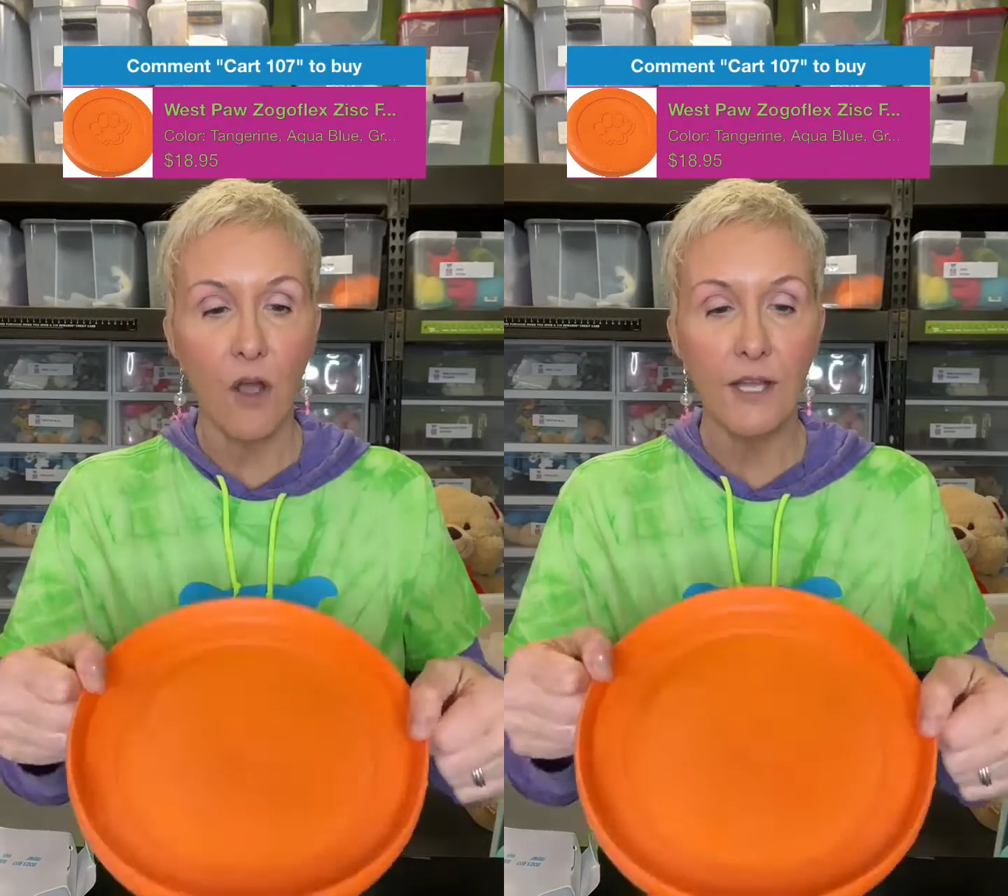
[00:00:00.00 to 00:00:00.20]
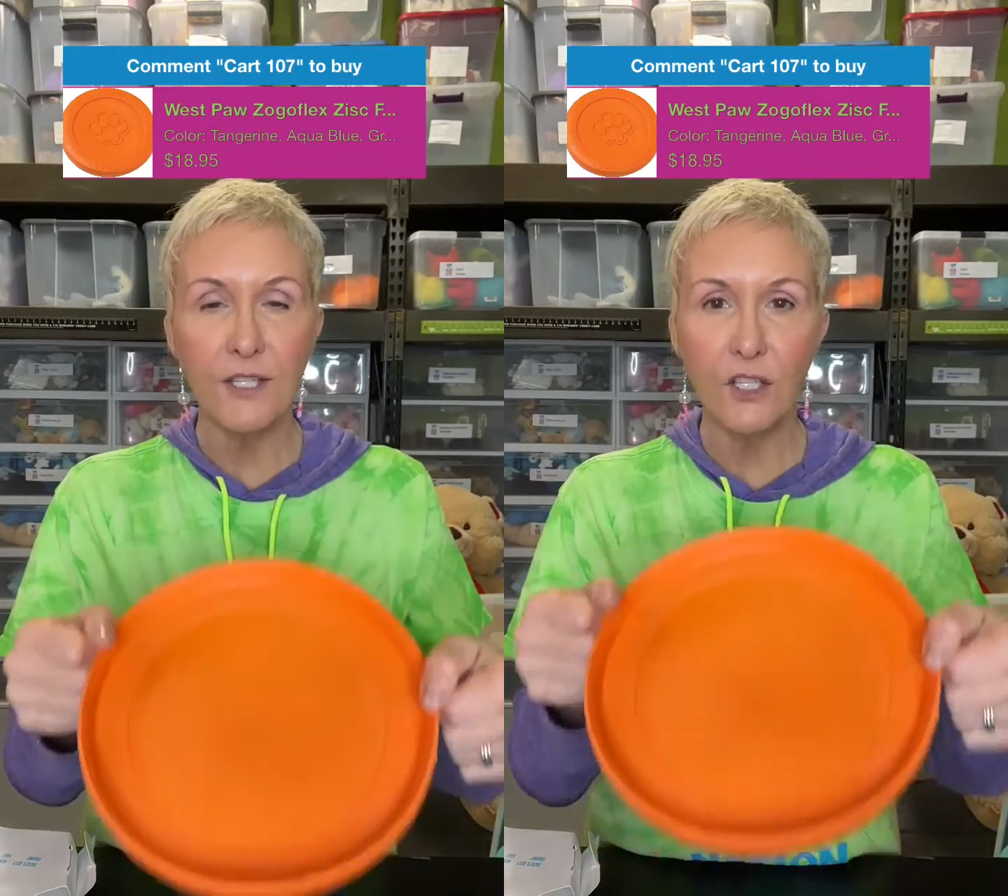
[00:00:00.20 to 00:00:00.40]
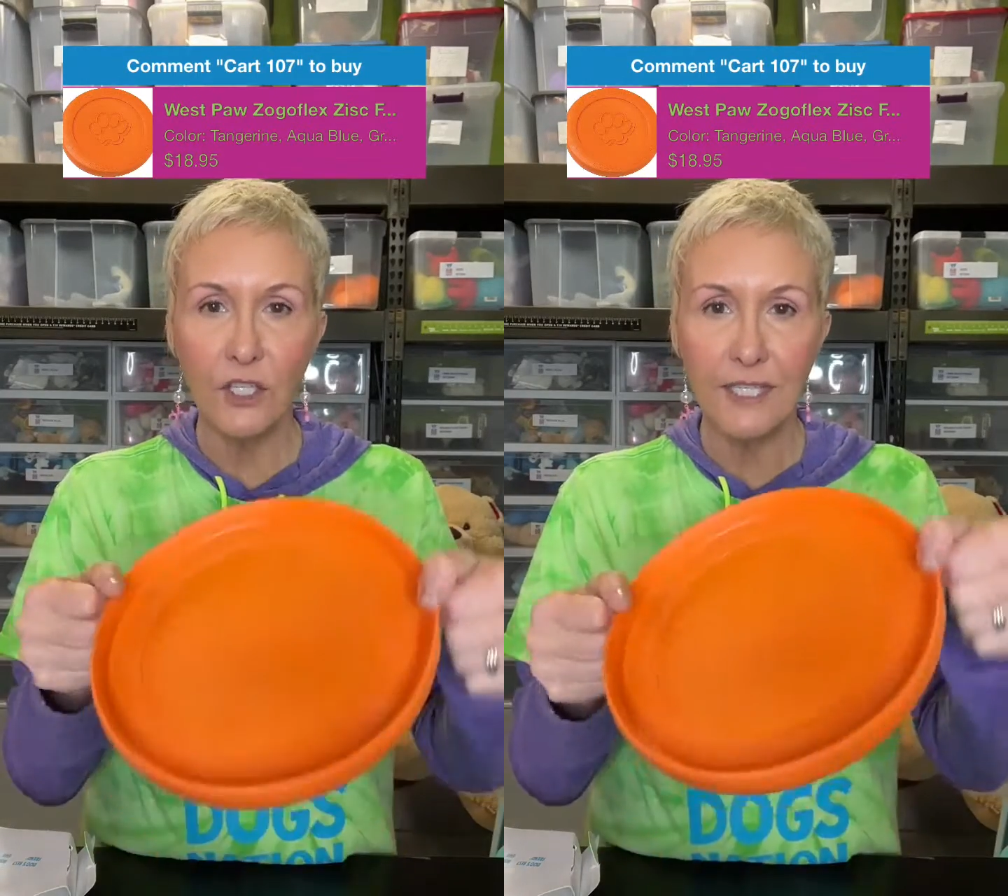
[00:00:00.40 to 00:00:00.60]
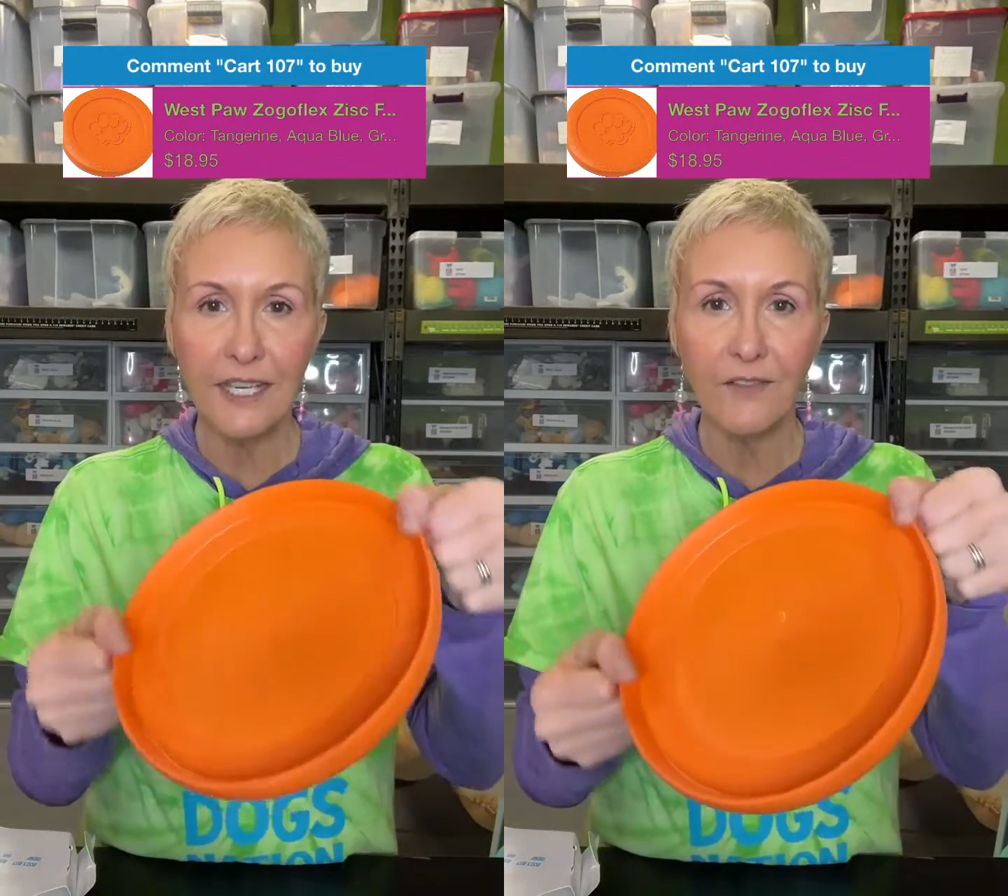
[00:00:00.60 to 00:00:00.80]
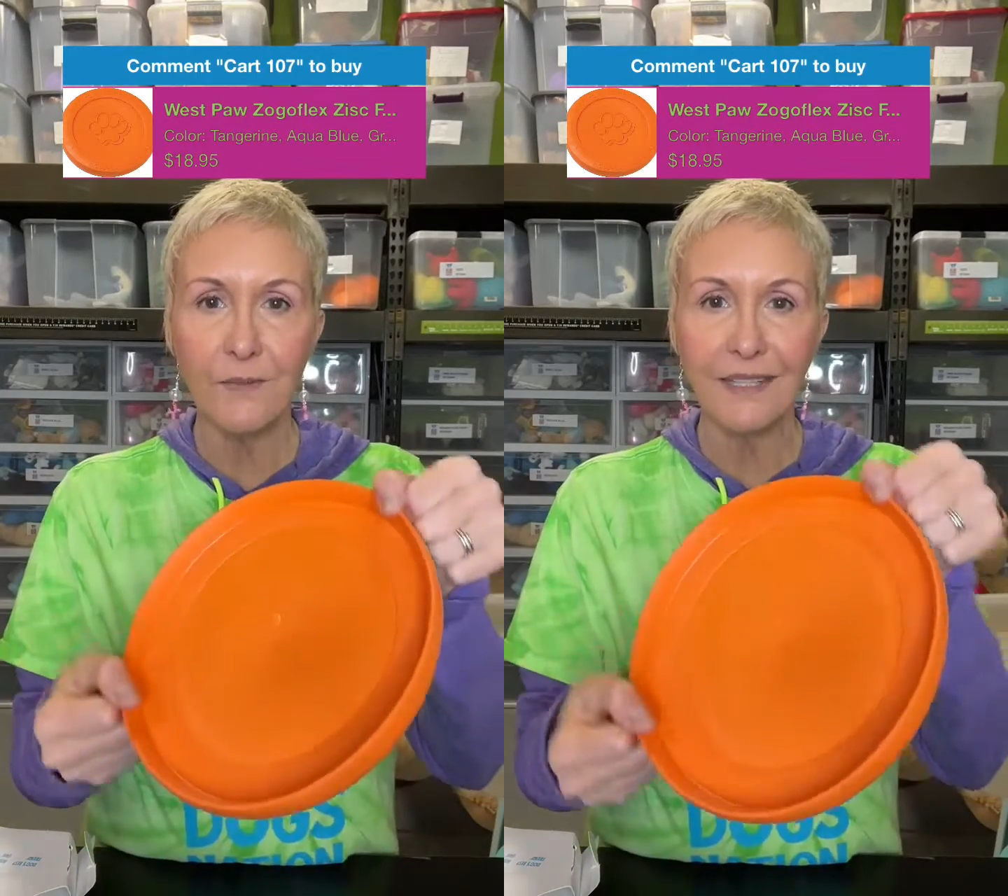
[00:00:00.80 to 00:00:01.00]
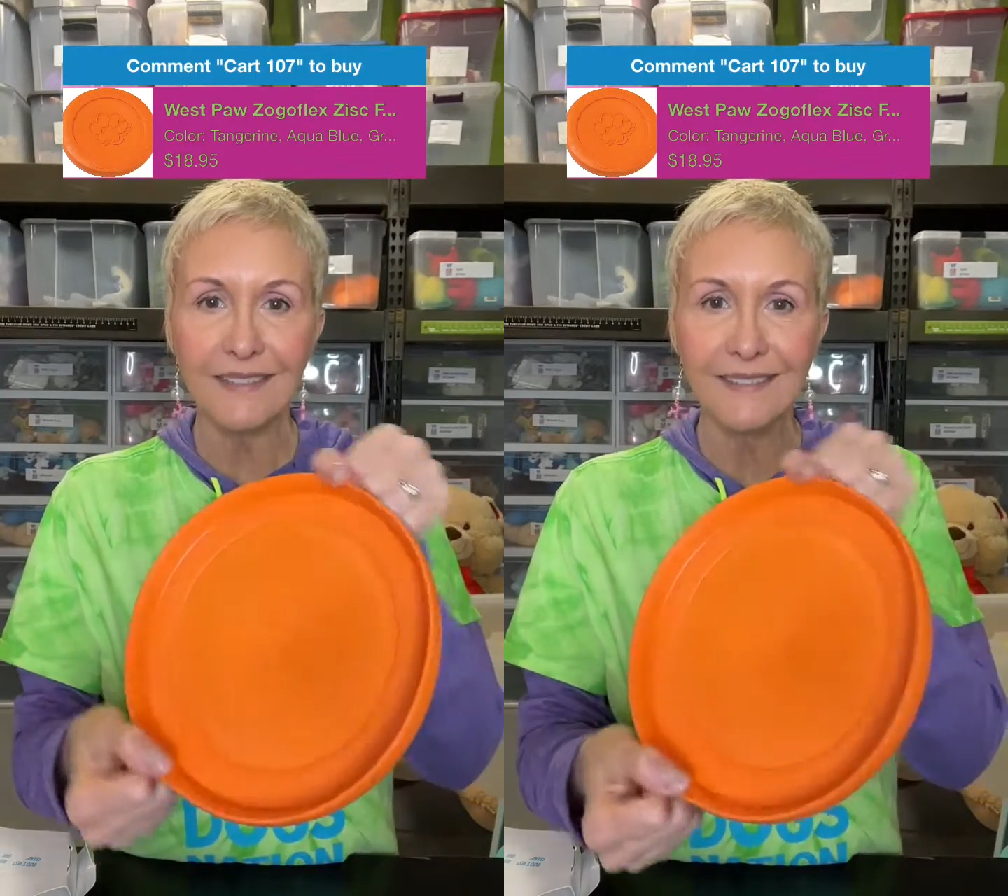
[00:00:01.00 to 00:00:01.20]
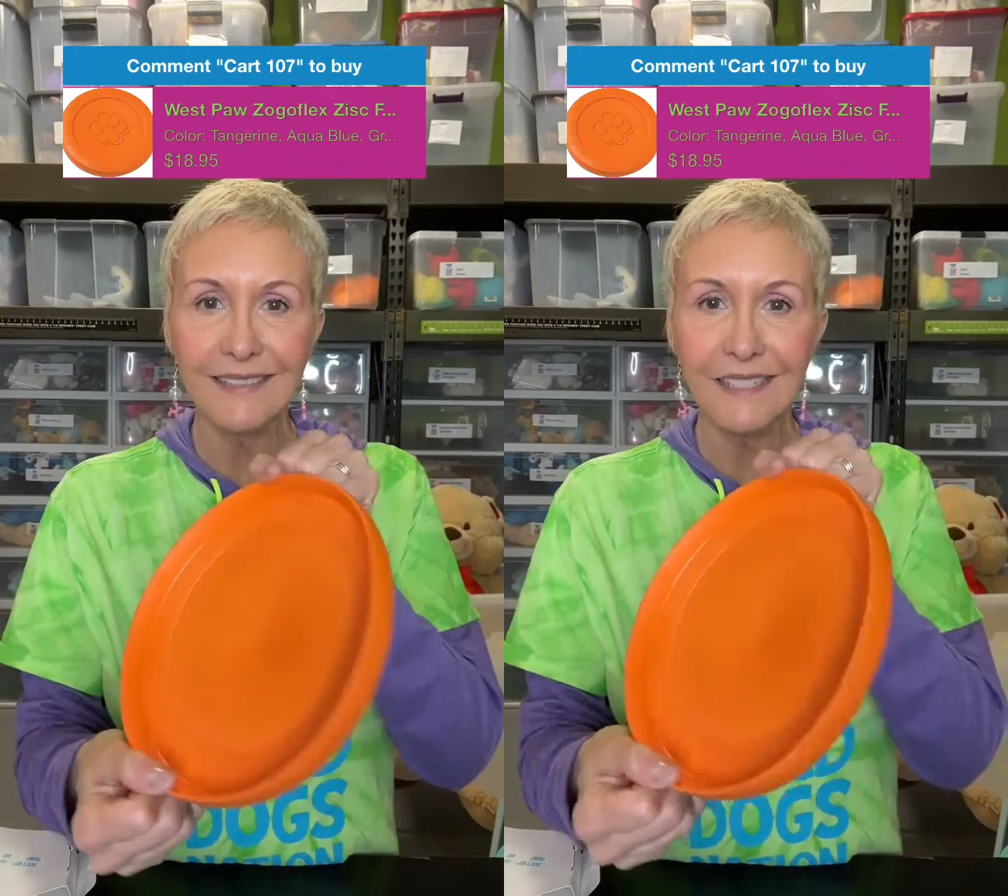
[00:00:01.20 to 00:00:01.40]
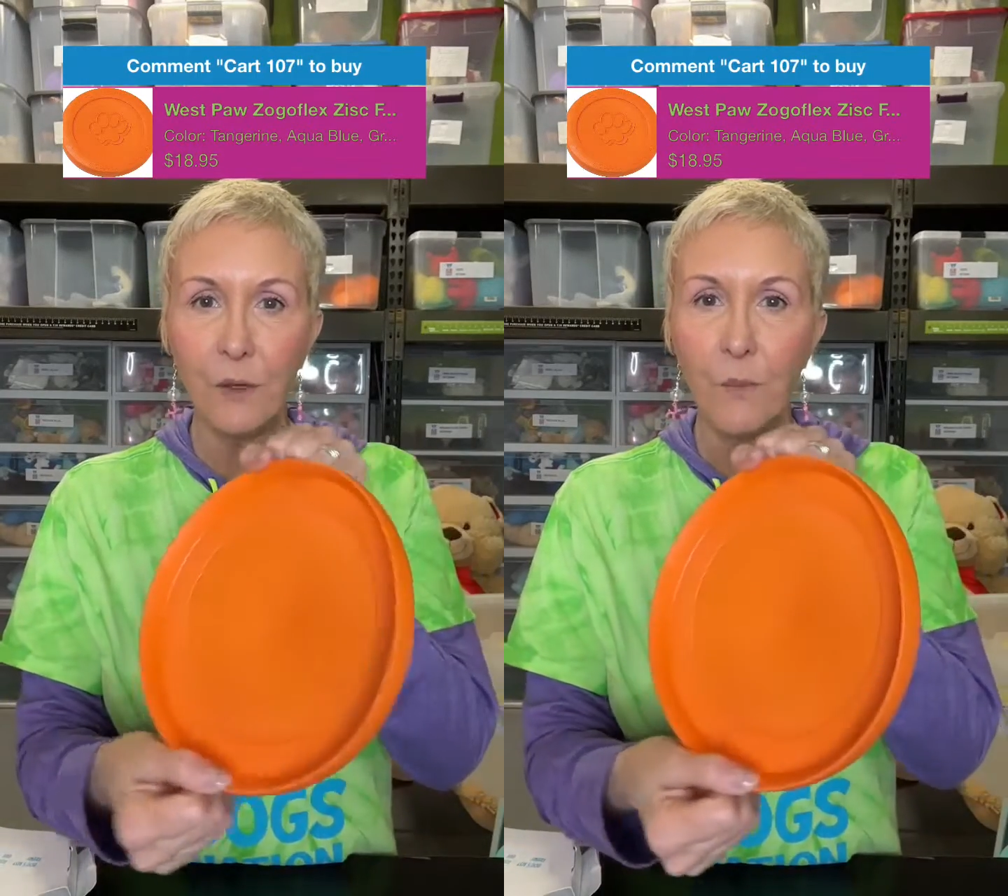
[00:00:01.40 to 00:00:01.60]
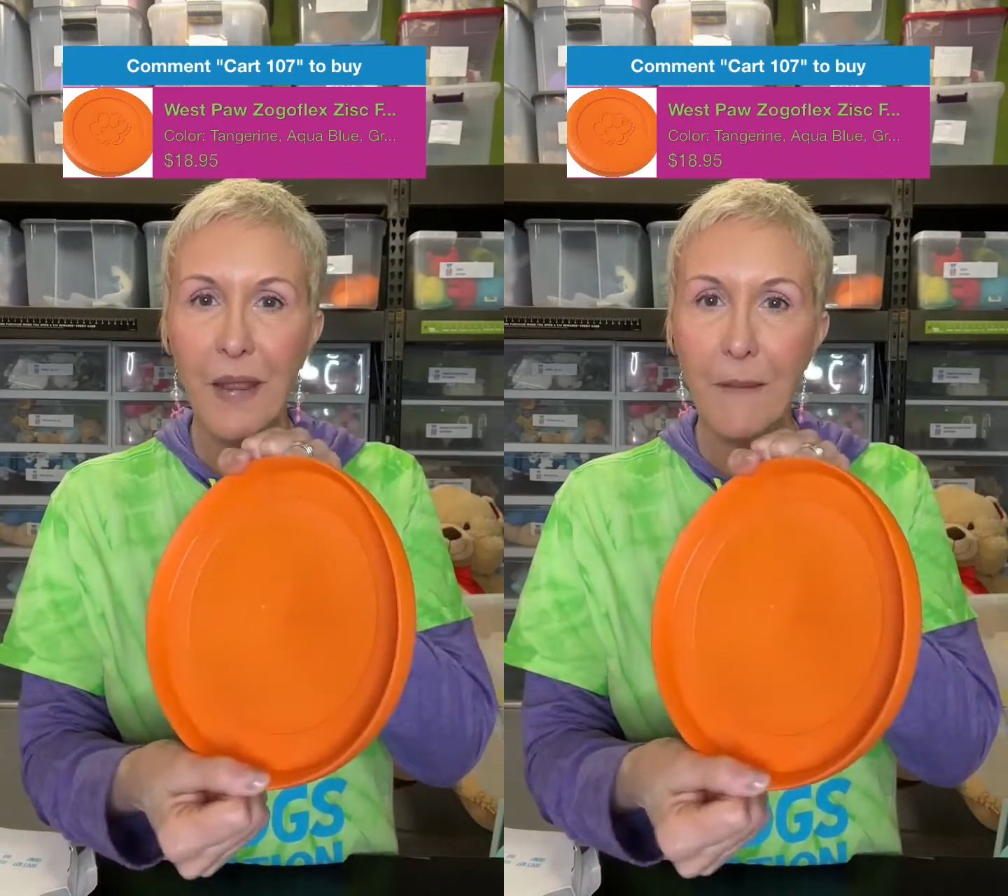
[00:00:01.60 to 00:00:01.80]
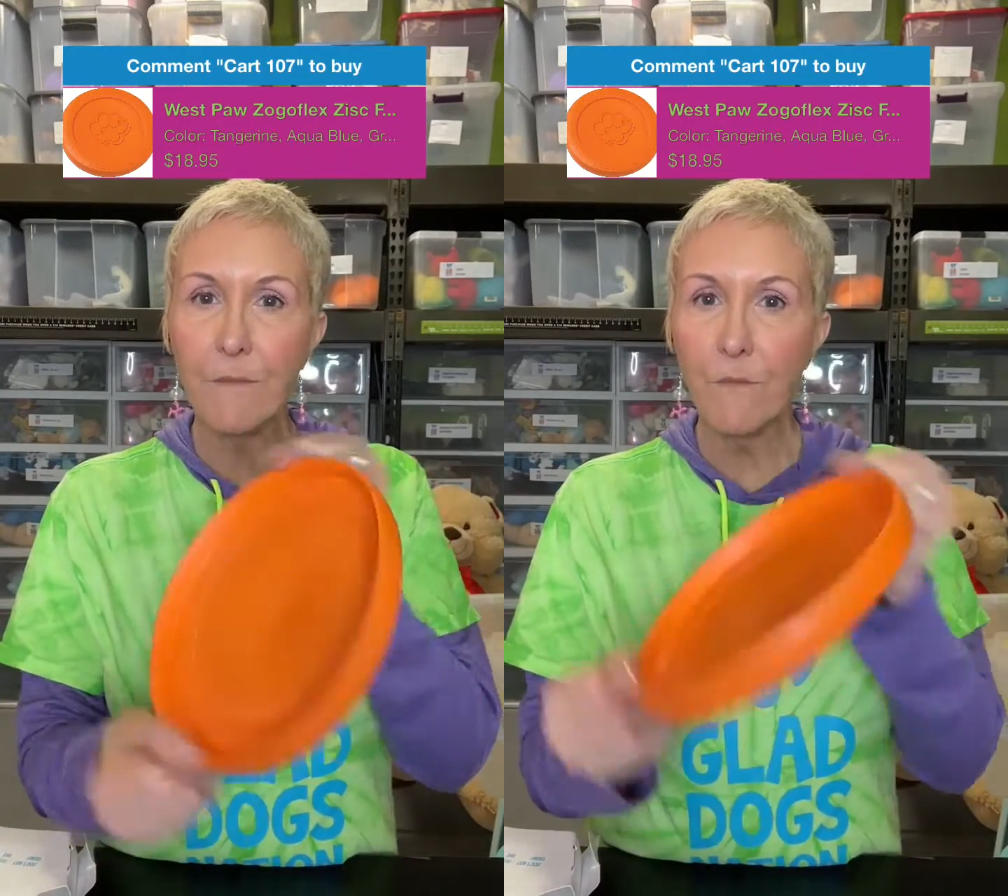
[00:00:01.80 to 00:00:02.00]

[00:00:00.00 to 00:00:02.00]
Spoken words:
It's good to give them a little bit